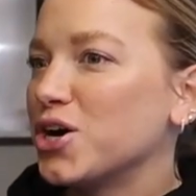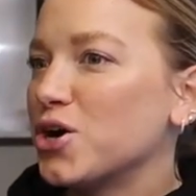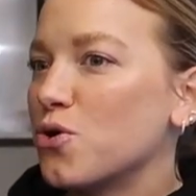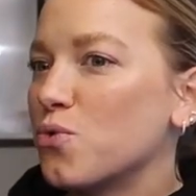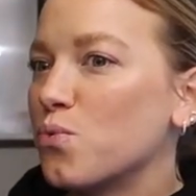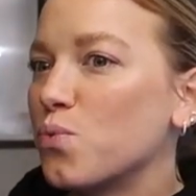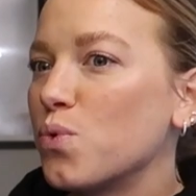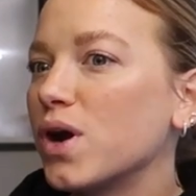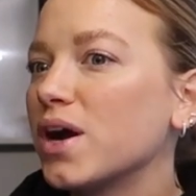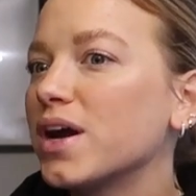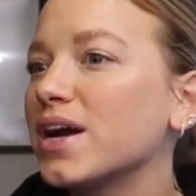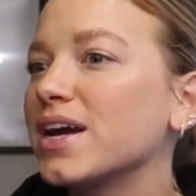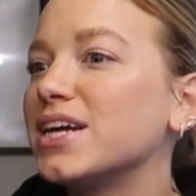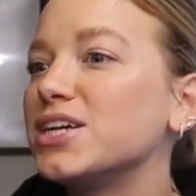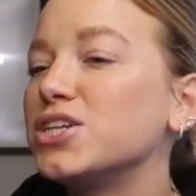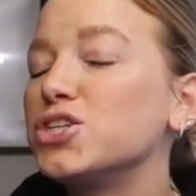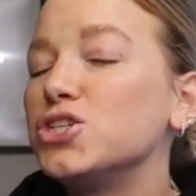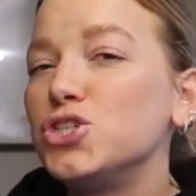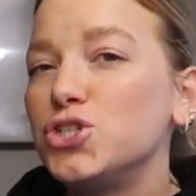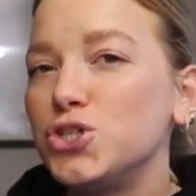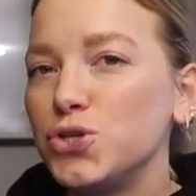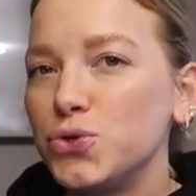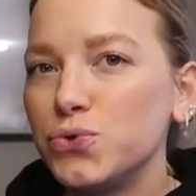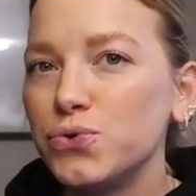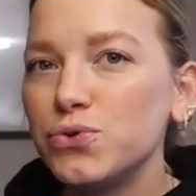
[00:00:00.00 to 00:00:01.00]
where a
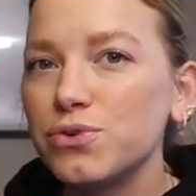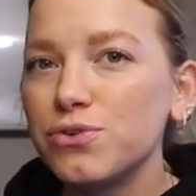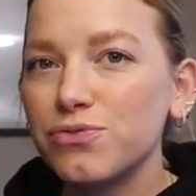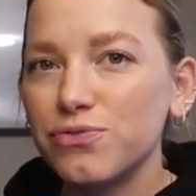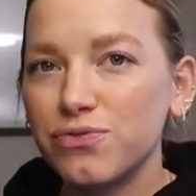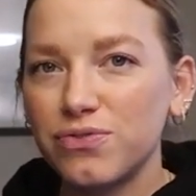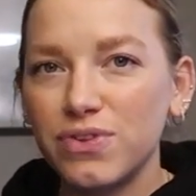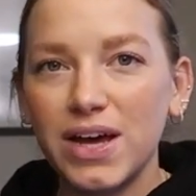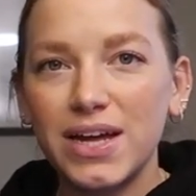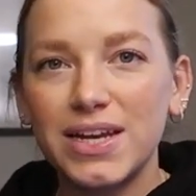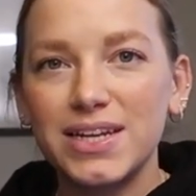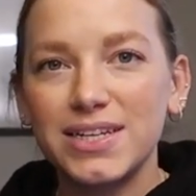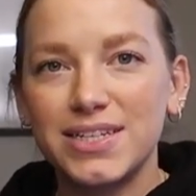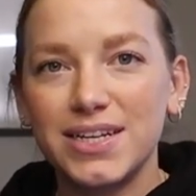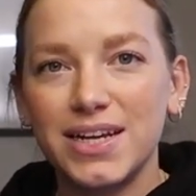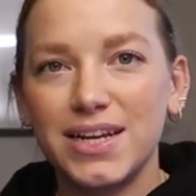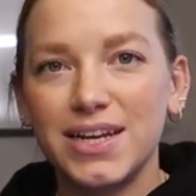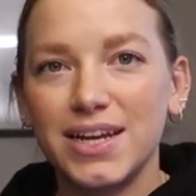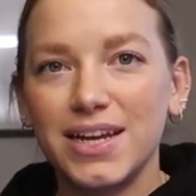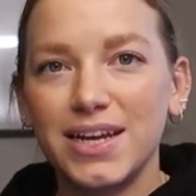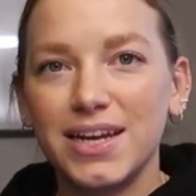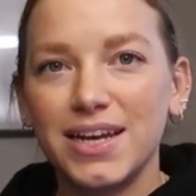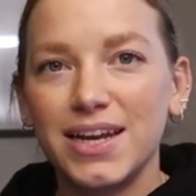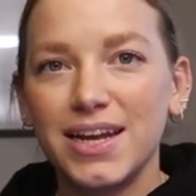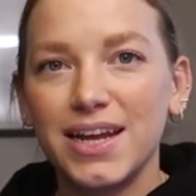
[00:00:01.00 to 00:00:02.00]
junior flight
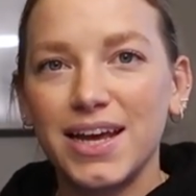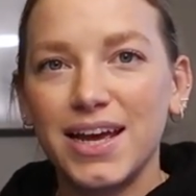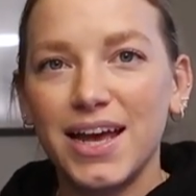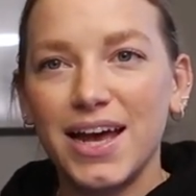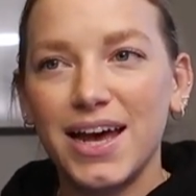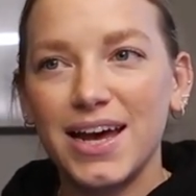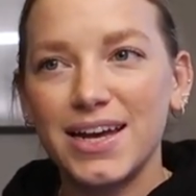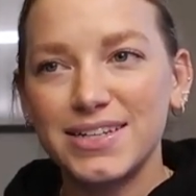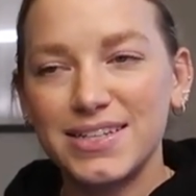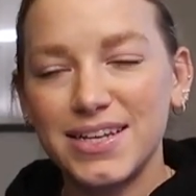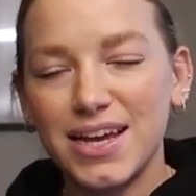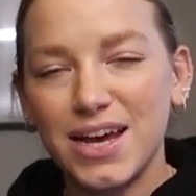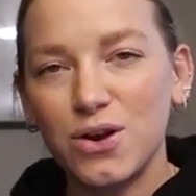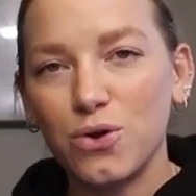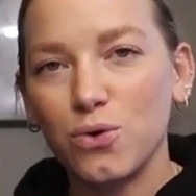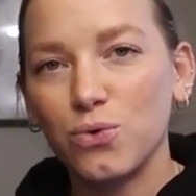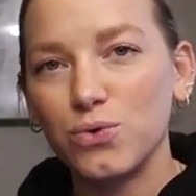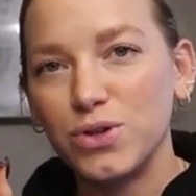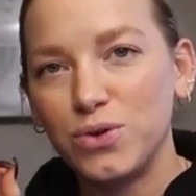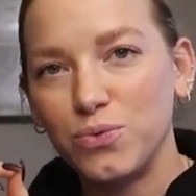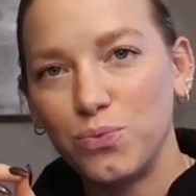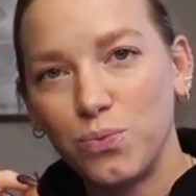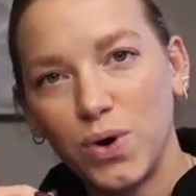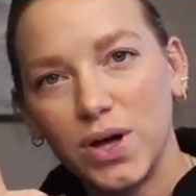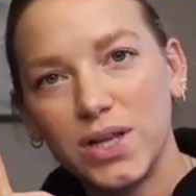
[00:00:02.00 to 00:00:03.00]
attendant has had
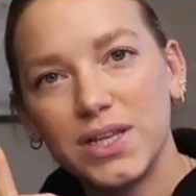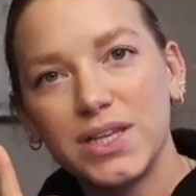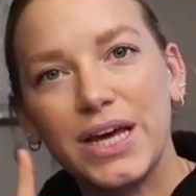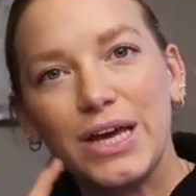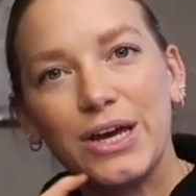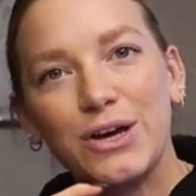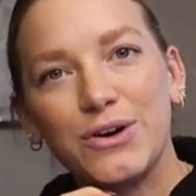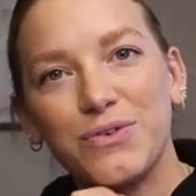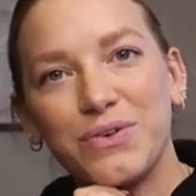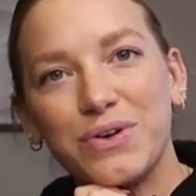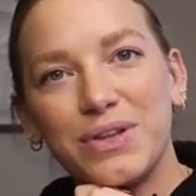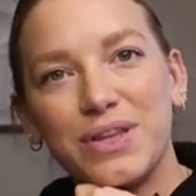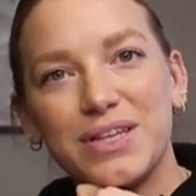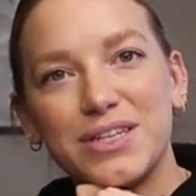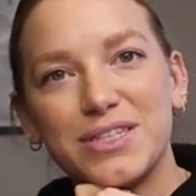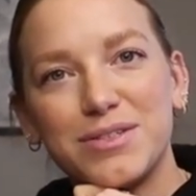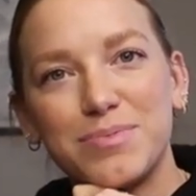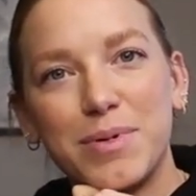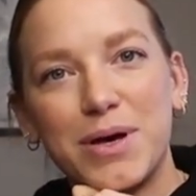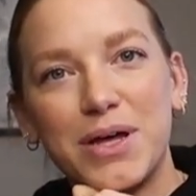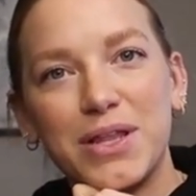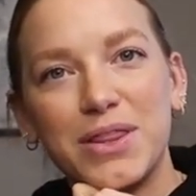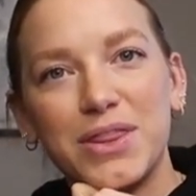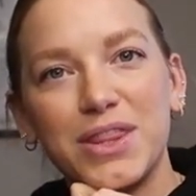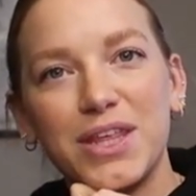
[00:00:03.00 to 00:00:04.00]
only one layover this
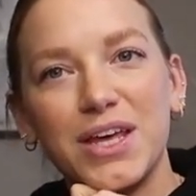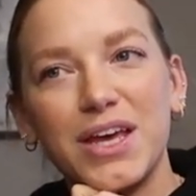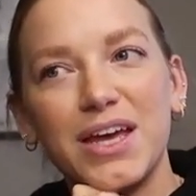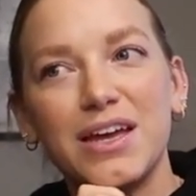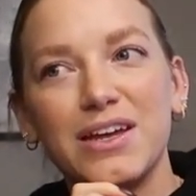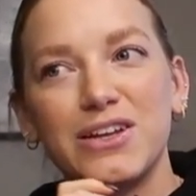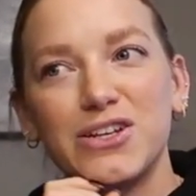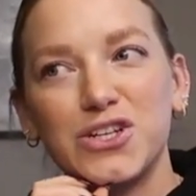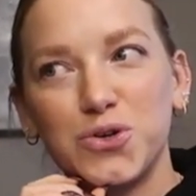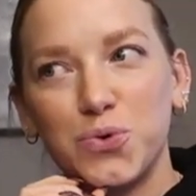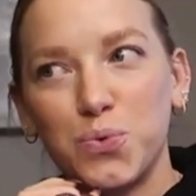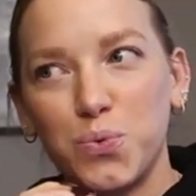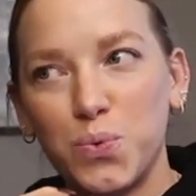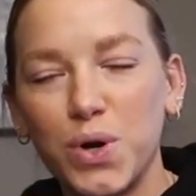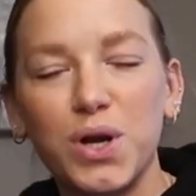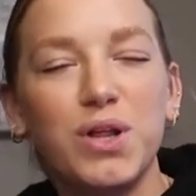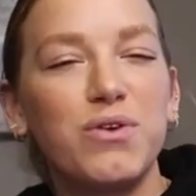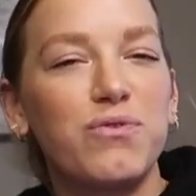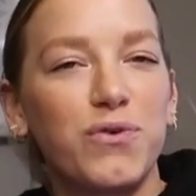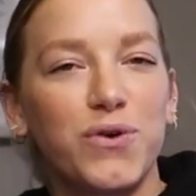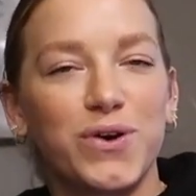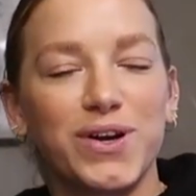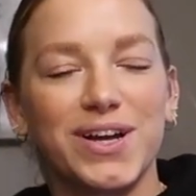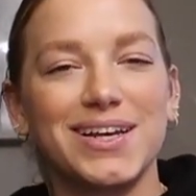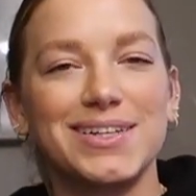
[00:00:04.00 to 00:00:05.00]
month,
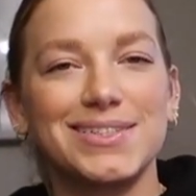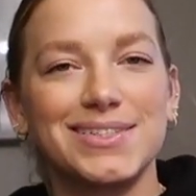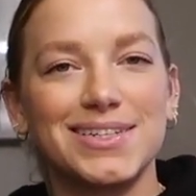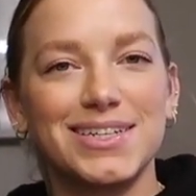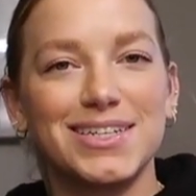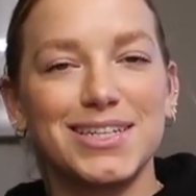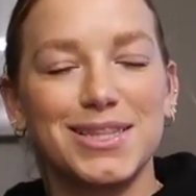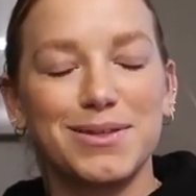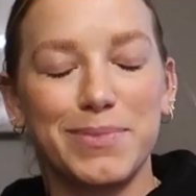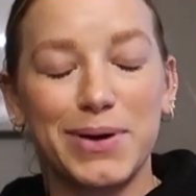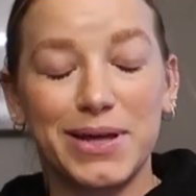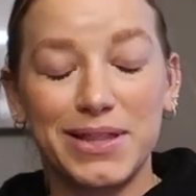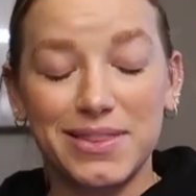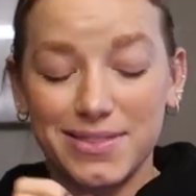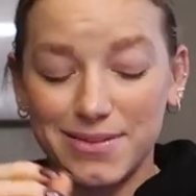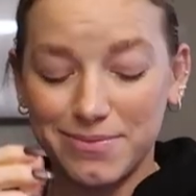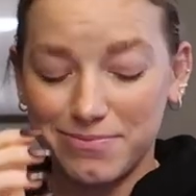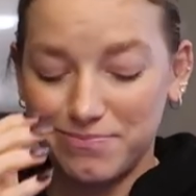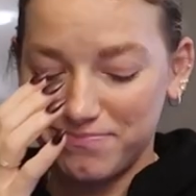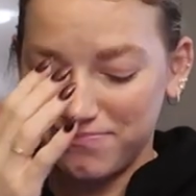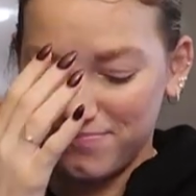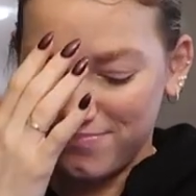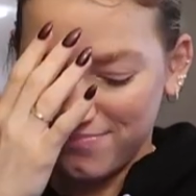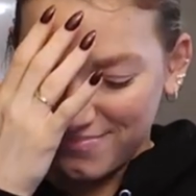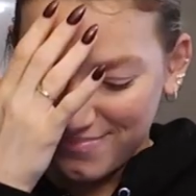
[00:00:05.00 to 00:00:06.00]
24 days into the month.
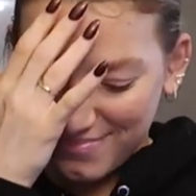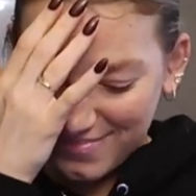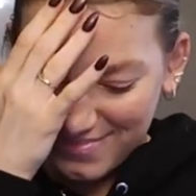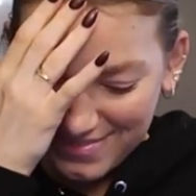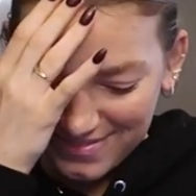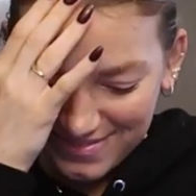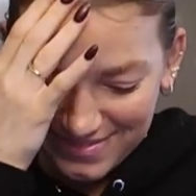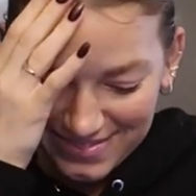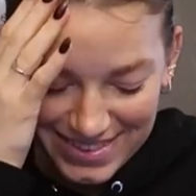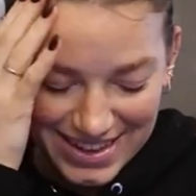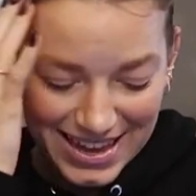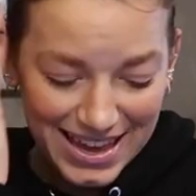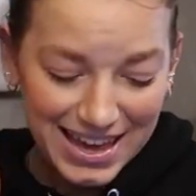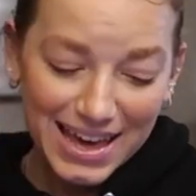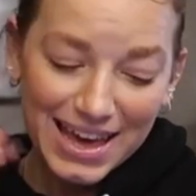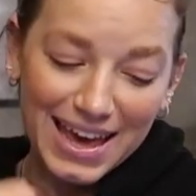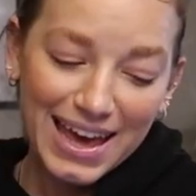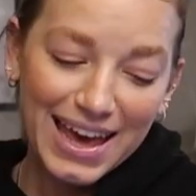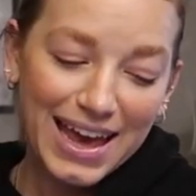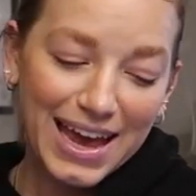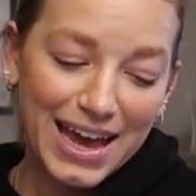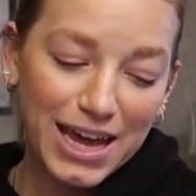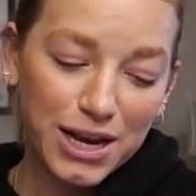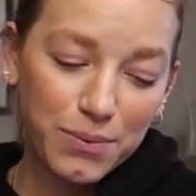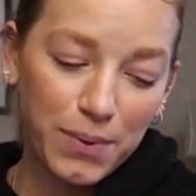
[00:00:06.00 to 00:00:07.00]

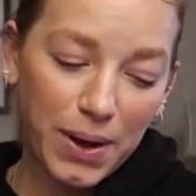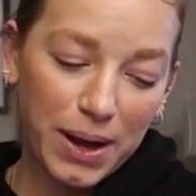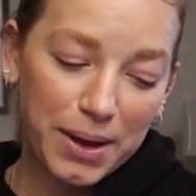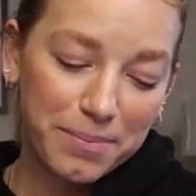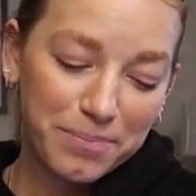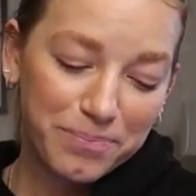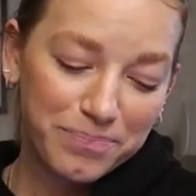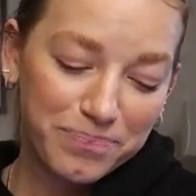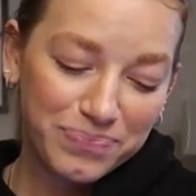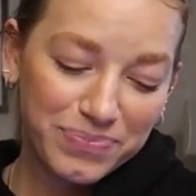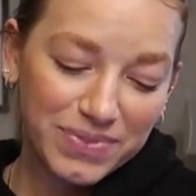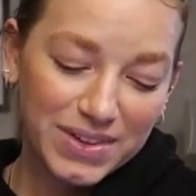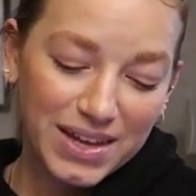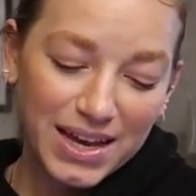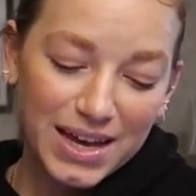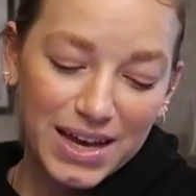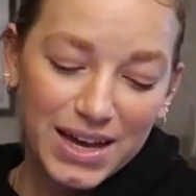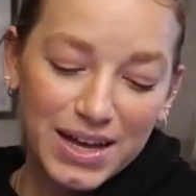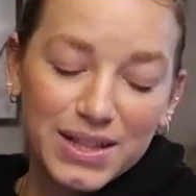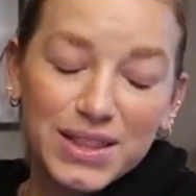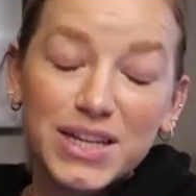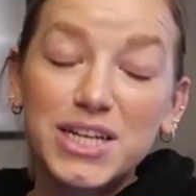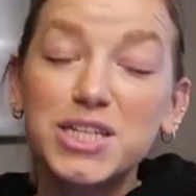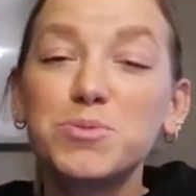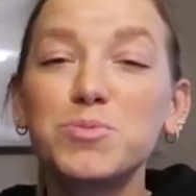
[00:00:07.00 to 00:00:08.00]
Anyway,
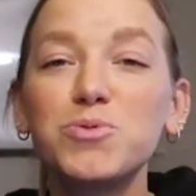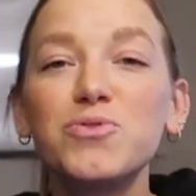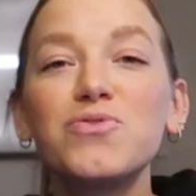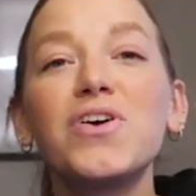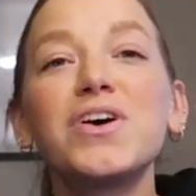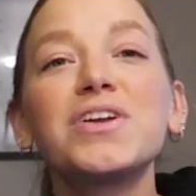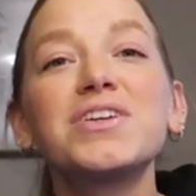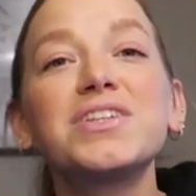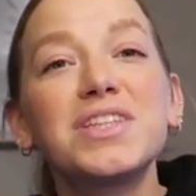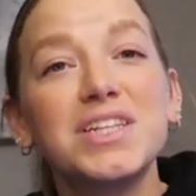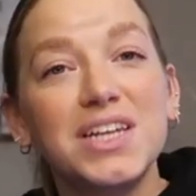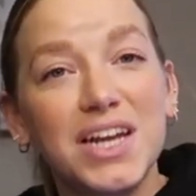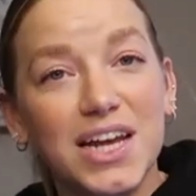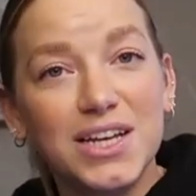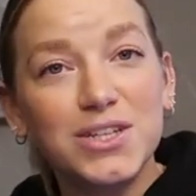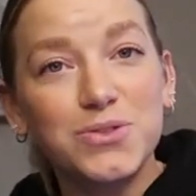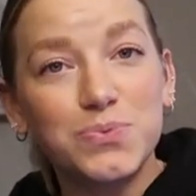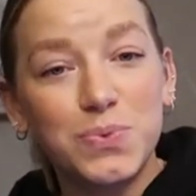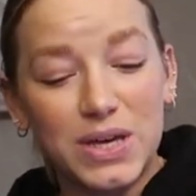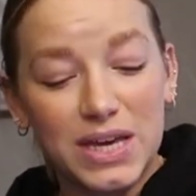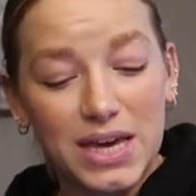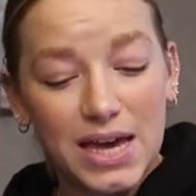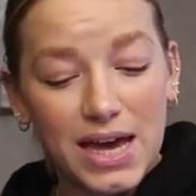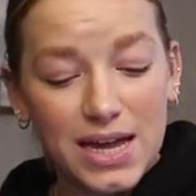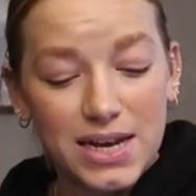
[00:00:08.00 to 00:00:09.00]
let's move on to the next
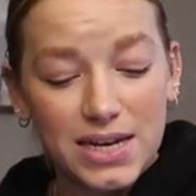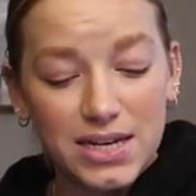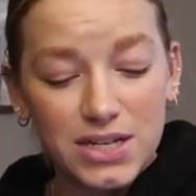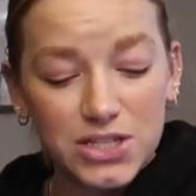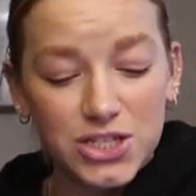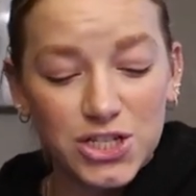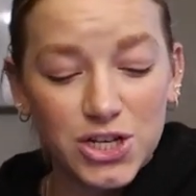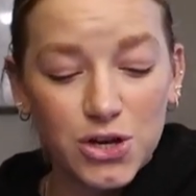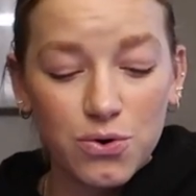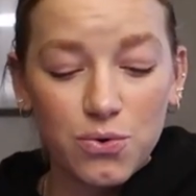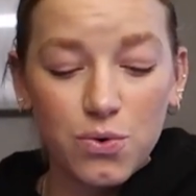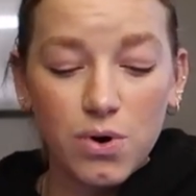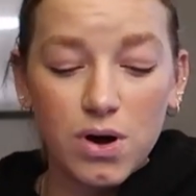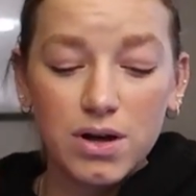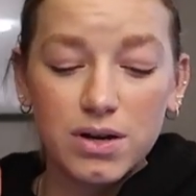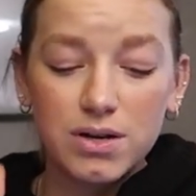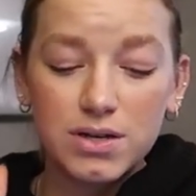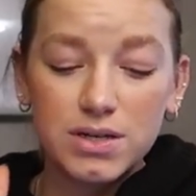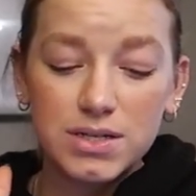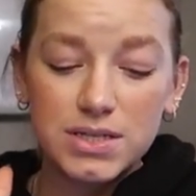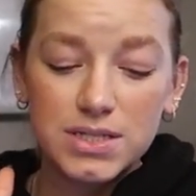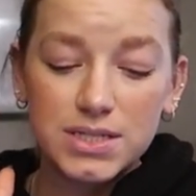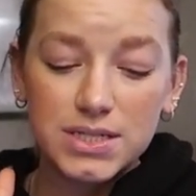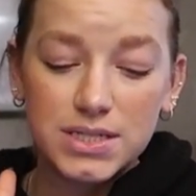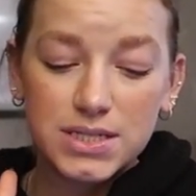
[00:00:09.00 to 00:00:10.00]
weekend. So
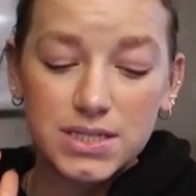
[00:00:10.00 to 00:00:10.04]
on